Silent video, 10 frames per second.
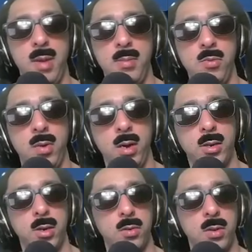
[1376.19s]
maybe want to
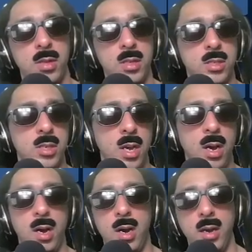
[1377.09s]
cook with this
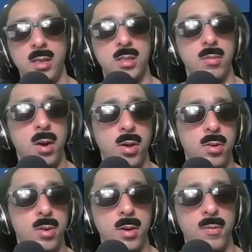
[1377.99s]
in some
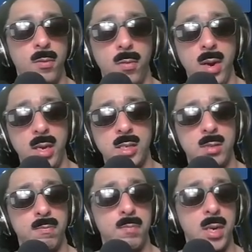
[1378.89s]
other different ways.